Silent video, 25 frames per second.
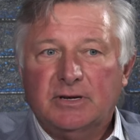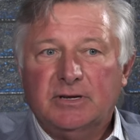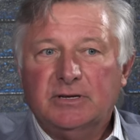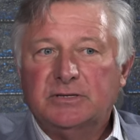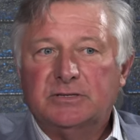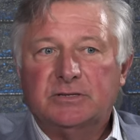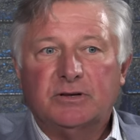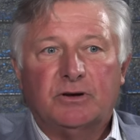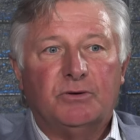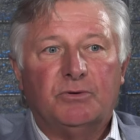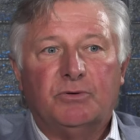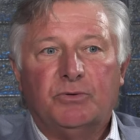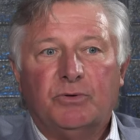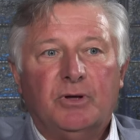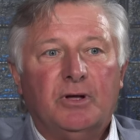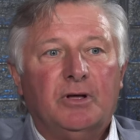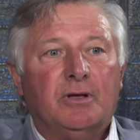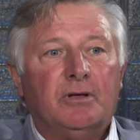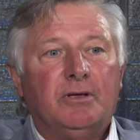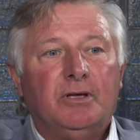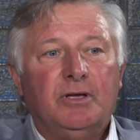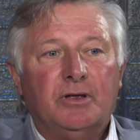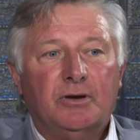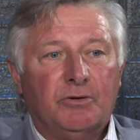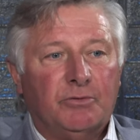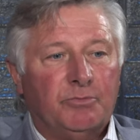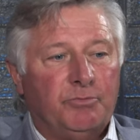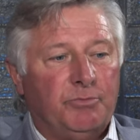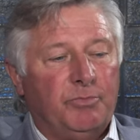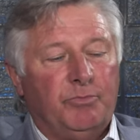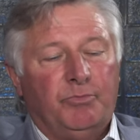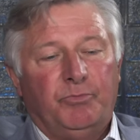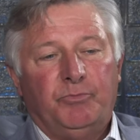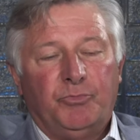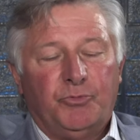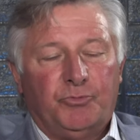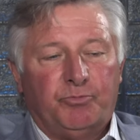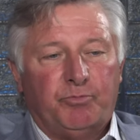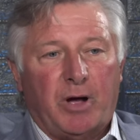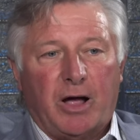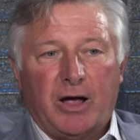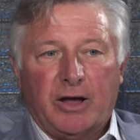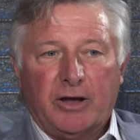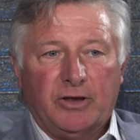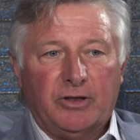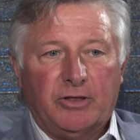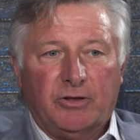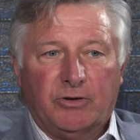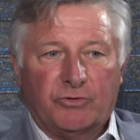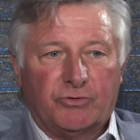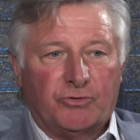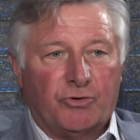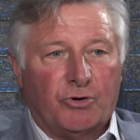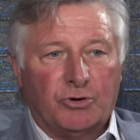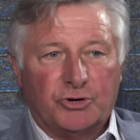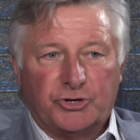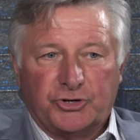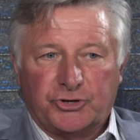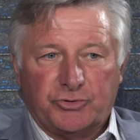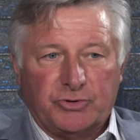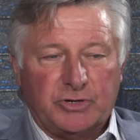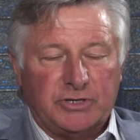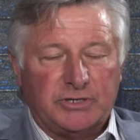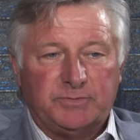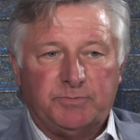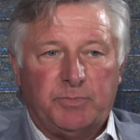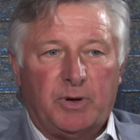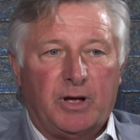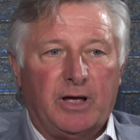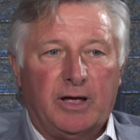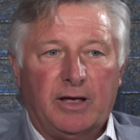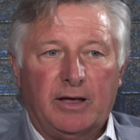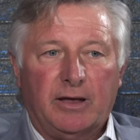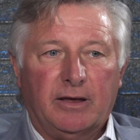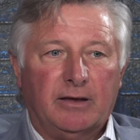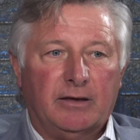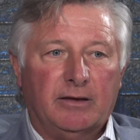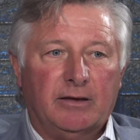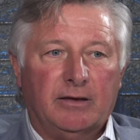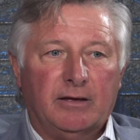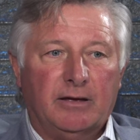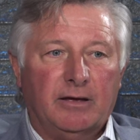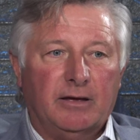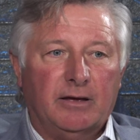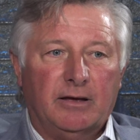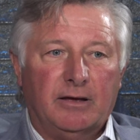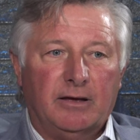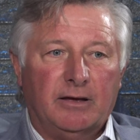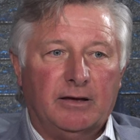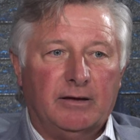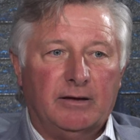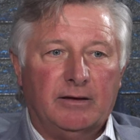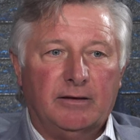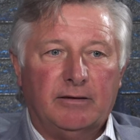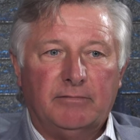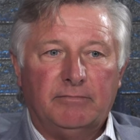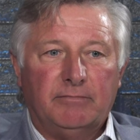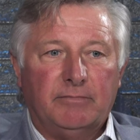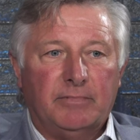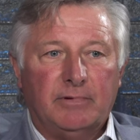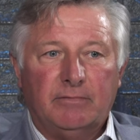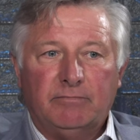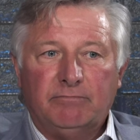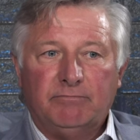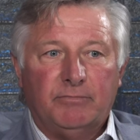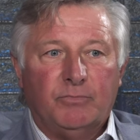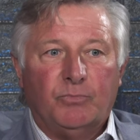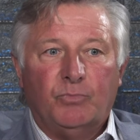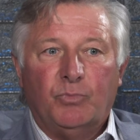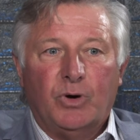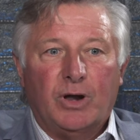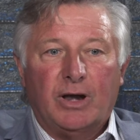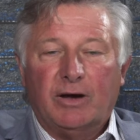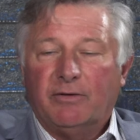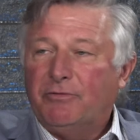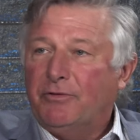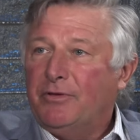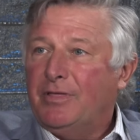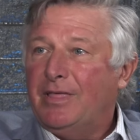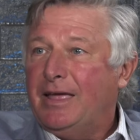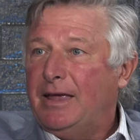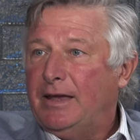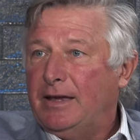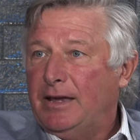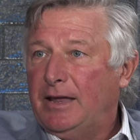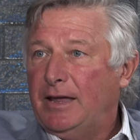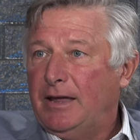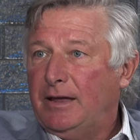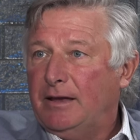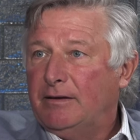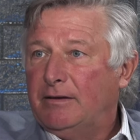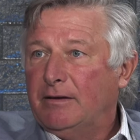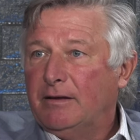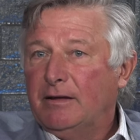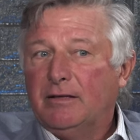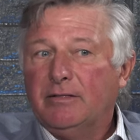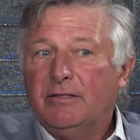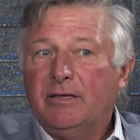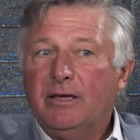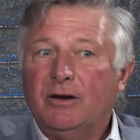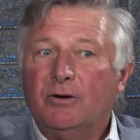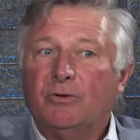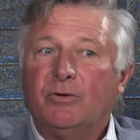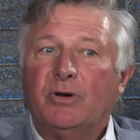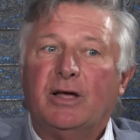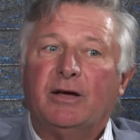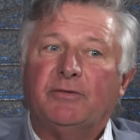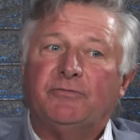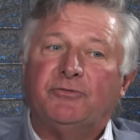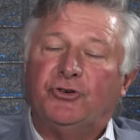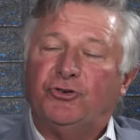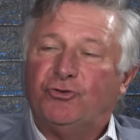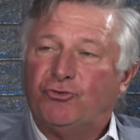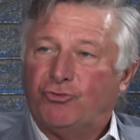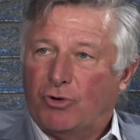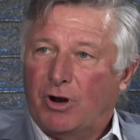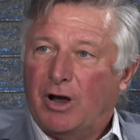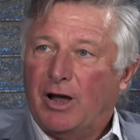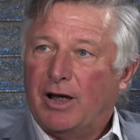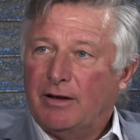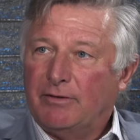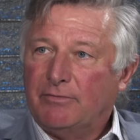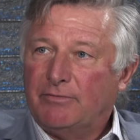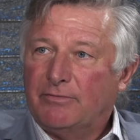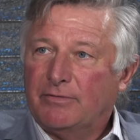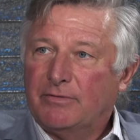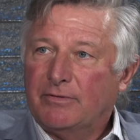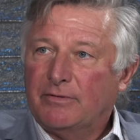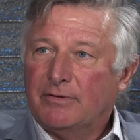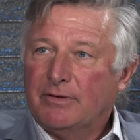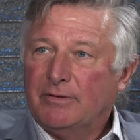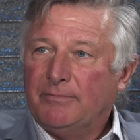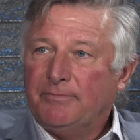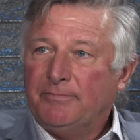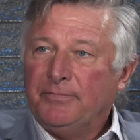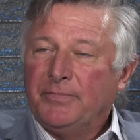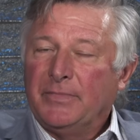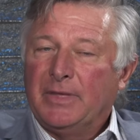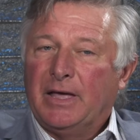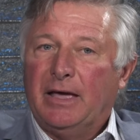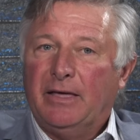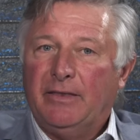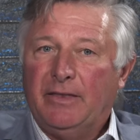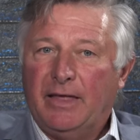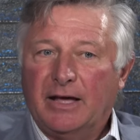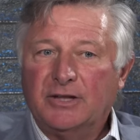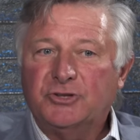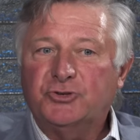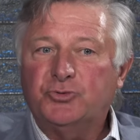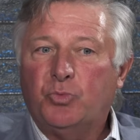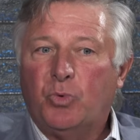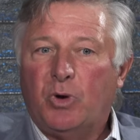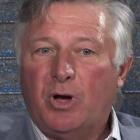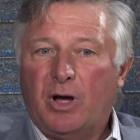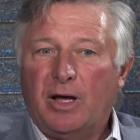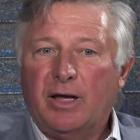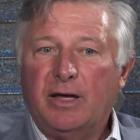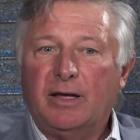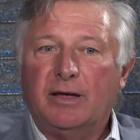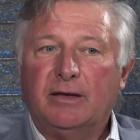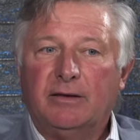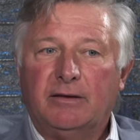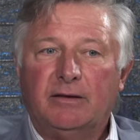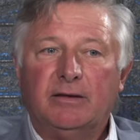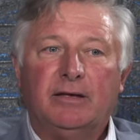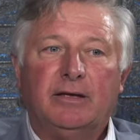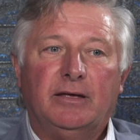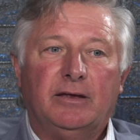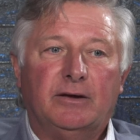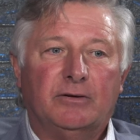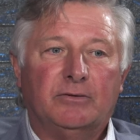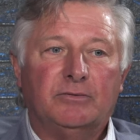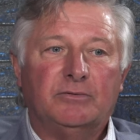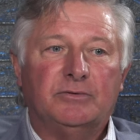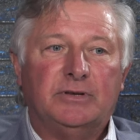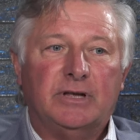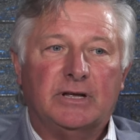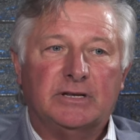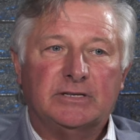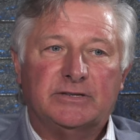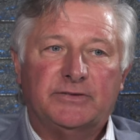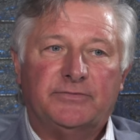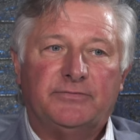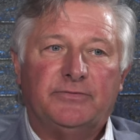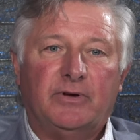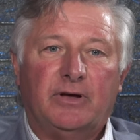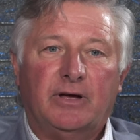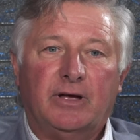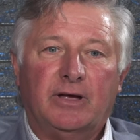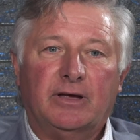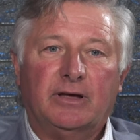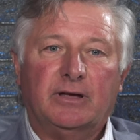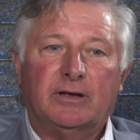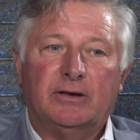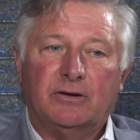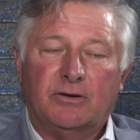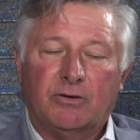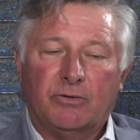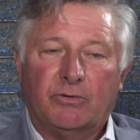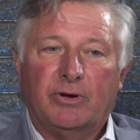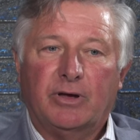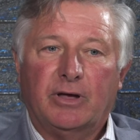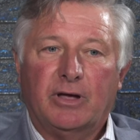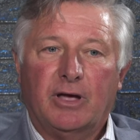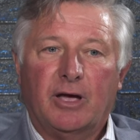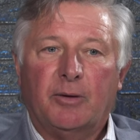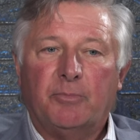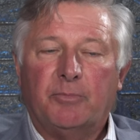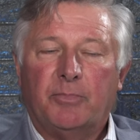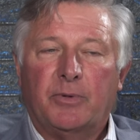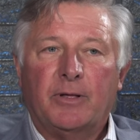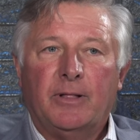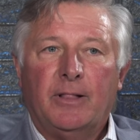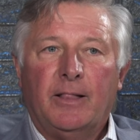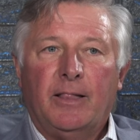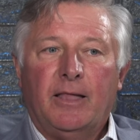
Mm-hmm. So, you know, buying their groceries, buying uh, whatever they need, mm-hmm. they don't have to drive. Right. And that's why, you know, densifying and going up,